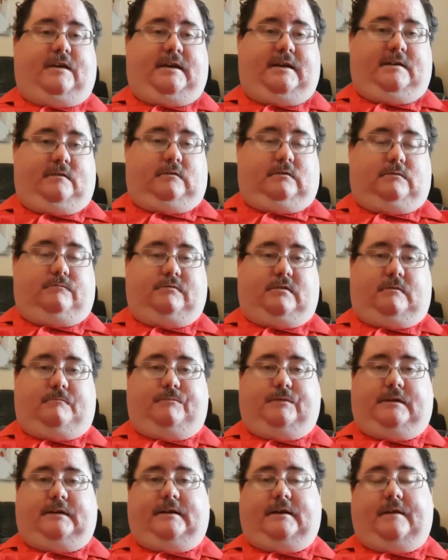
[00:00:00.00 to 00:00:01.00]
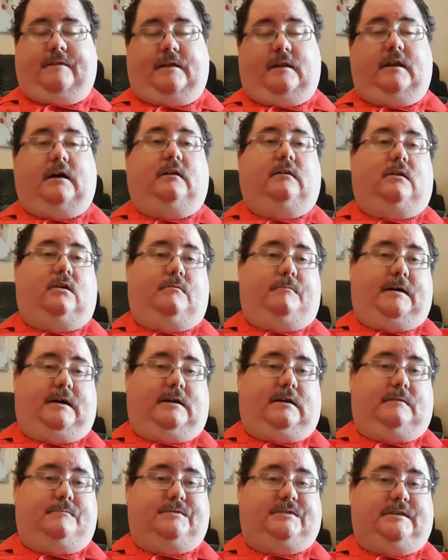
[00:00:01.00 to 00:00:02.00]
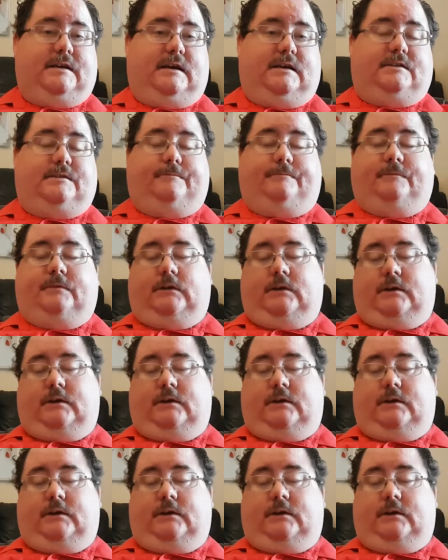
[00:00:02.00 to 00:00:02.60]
healed properly, and then I'll go back upstairs.